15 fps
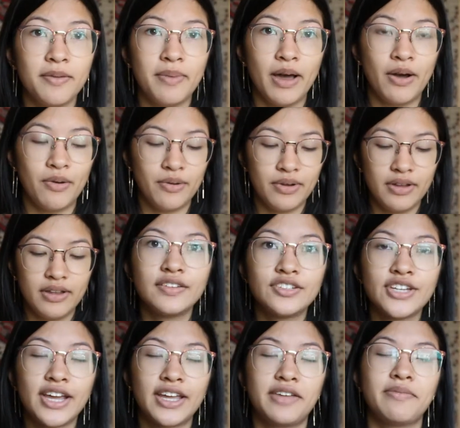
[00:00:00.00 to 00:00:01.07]
about
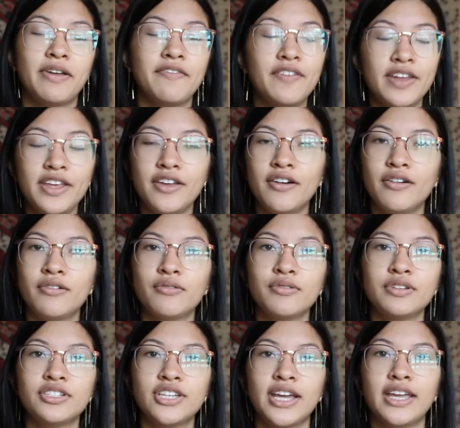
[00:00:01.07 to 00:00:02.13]
checking my video,
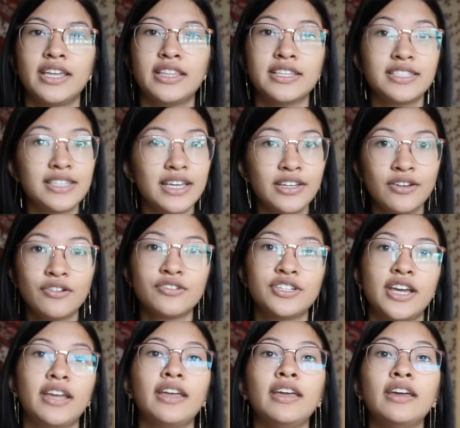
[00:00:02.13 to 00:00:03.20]
checking the signal,
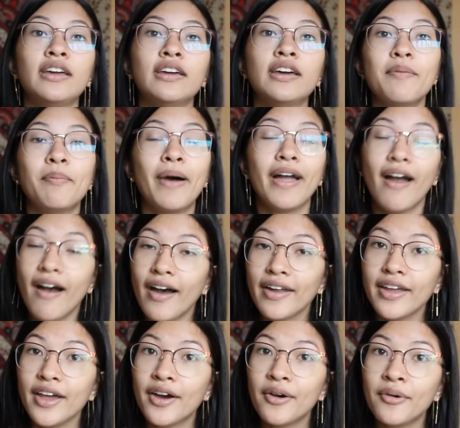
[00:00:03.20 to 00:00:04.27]
checking my
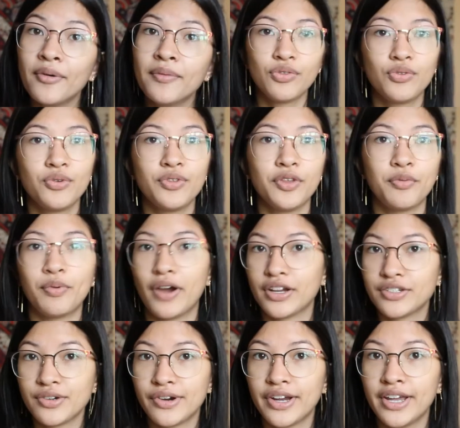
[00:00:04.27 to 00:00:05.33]
audio through the
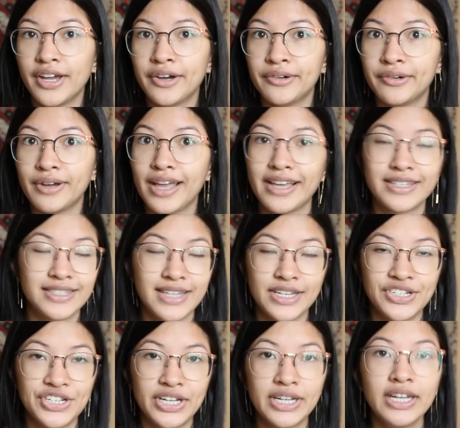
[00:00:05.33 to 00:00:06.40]
Proctorio
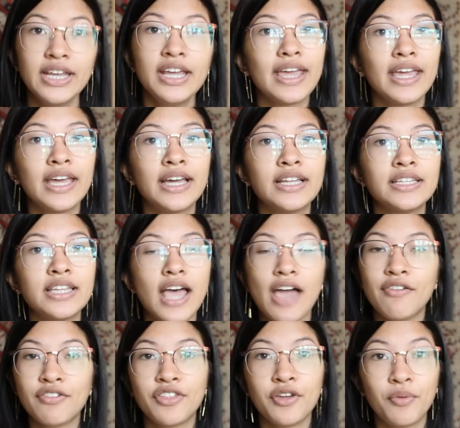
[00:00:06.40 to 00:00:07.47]
extension, and
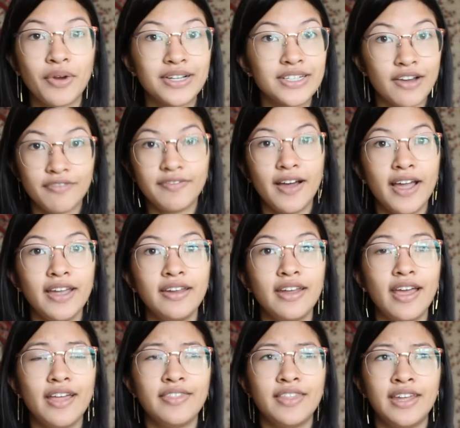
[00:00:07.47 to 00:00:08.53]
everything worked out fine.
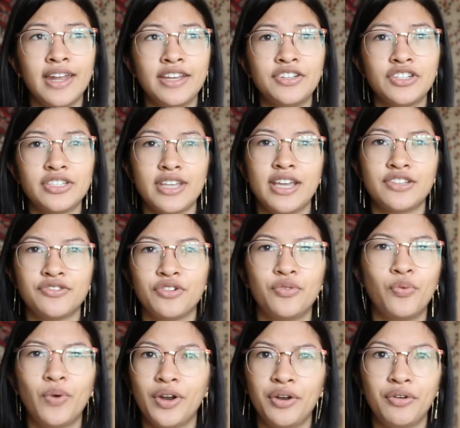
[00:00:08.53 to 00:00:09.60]
And then I just answered
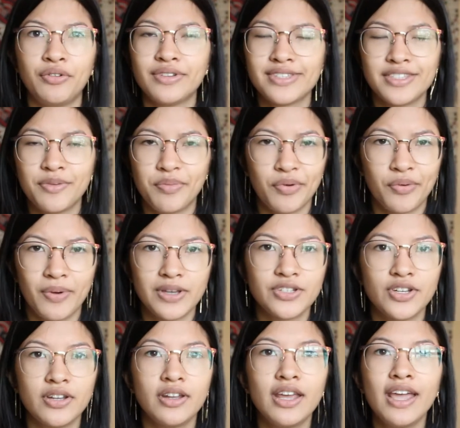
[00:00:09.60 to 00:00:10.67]
one simple
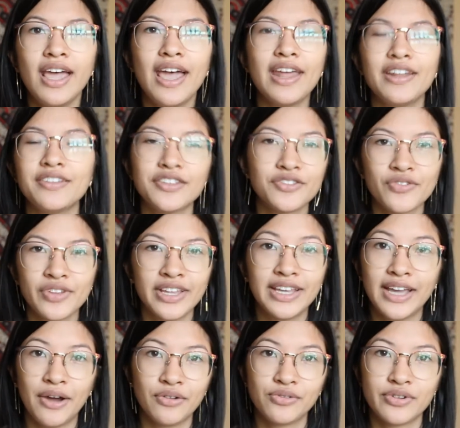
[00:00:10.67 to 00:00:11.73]
question, and it doesn't really
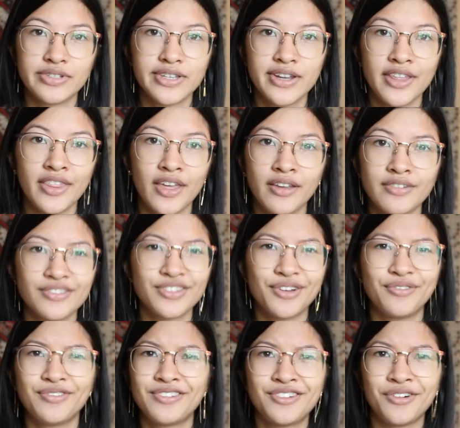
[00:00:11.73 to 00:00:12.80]
count towards anything,
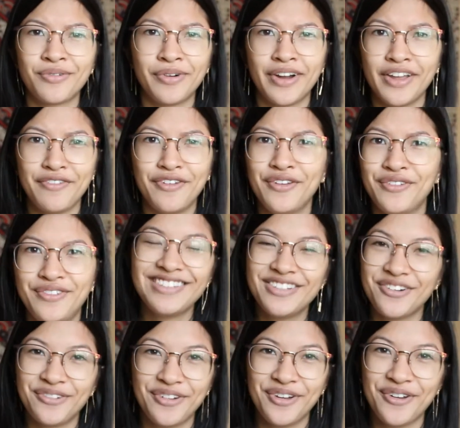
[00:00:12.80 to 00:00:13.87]
so don't worry if you
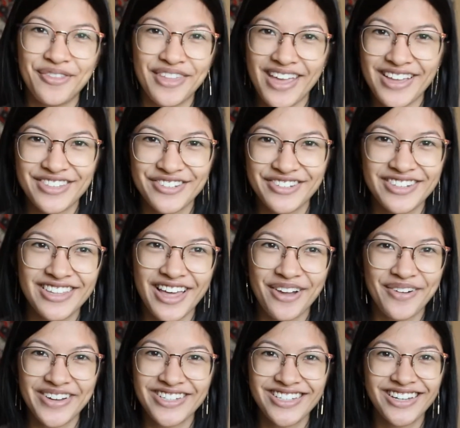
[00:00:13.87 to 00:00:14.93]
don't know the answer to that
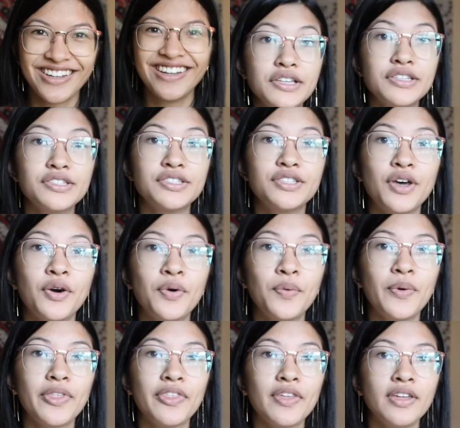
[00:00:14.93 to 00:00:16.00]
question. So
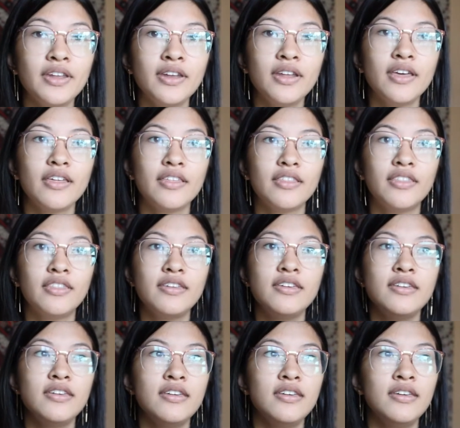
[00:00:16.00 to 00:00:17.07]
within
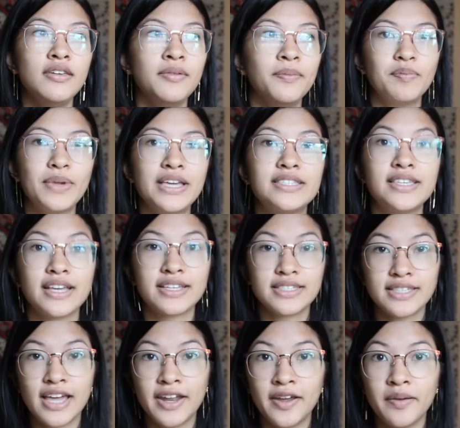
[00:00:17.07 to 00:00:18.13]
the basic
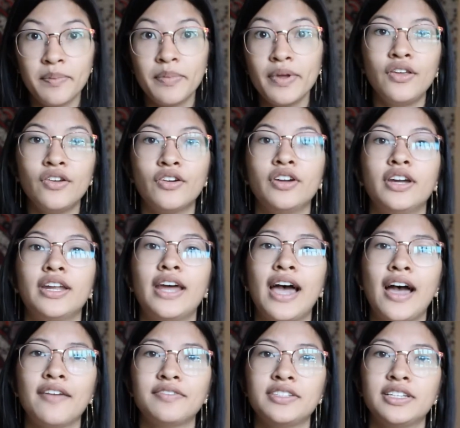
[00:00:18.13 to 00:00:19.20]
setup, you're gonna
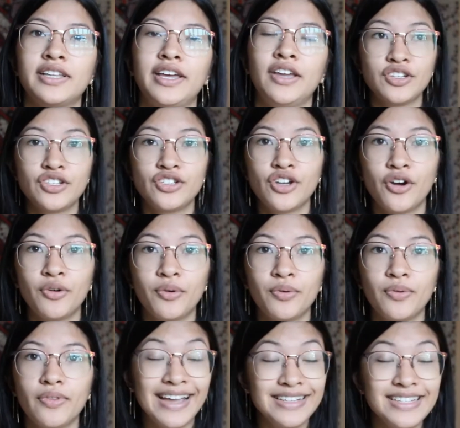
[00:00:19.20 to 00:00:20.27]
have to like
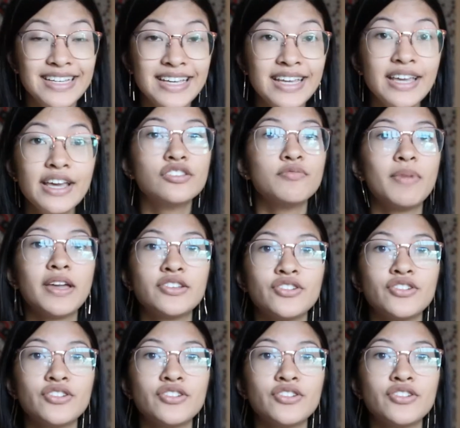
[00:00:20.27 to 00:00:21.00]
show ID, so make